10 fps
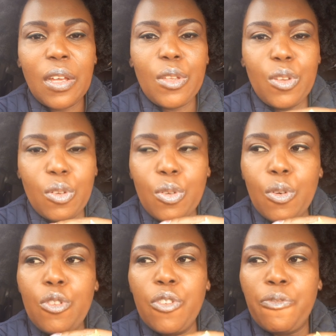
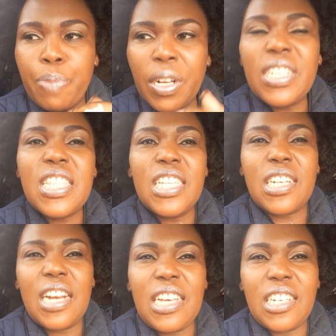you've built this
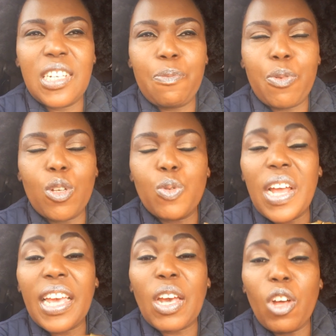relationship. Because when
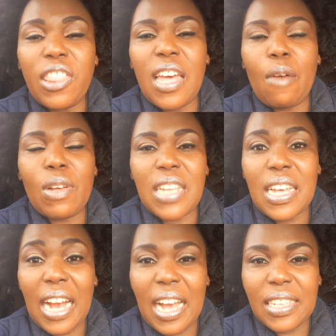I got there, I was
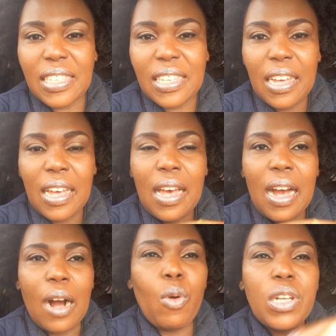like, guys,
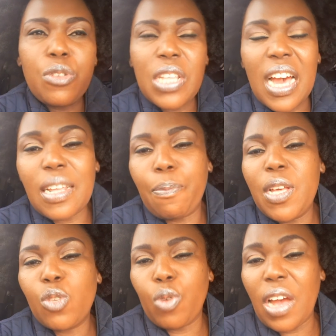I went to the other
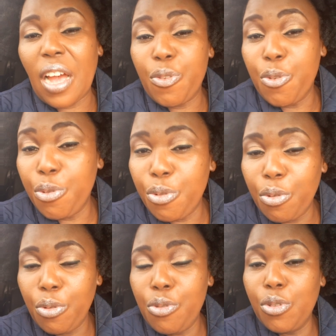place where I knew
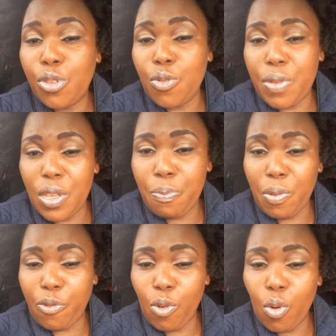you used to be
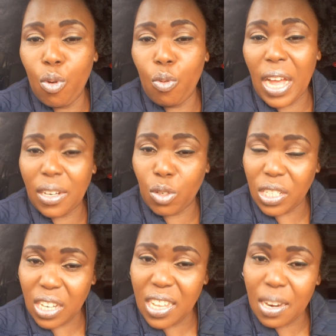before, where I'd
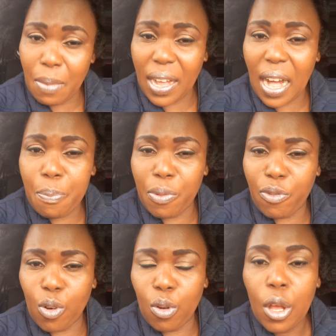taken my car
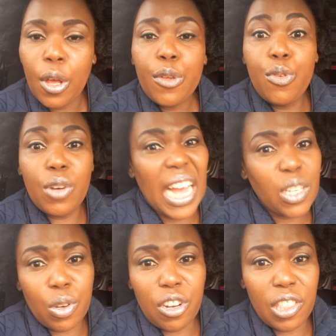before. You
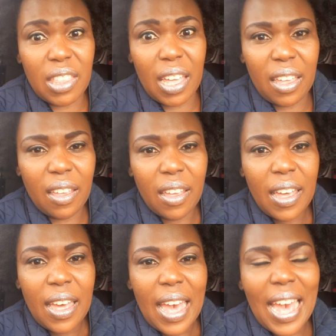guys were not there.
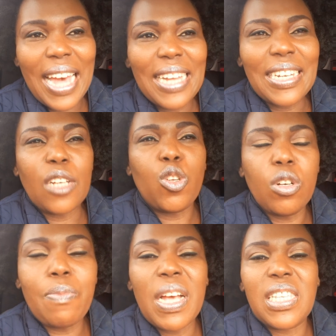And I
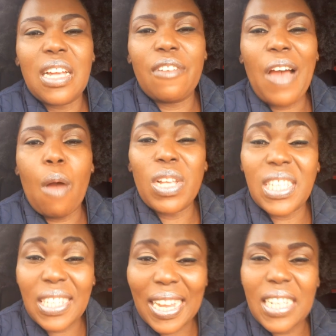told myself, I was
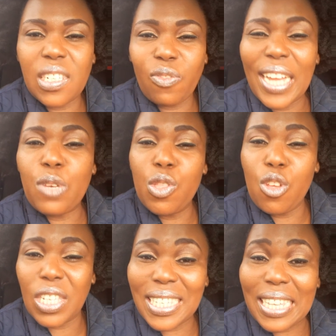satisfied with
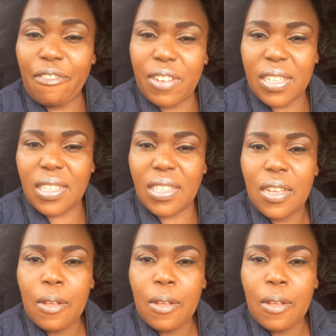your service.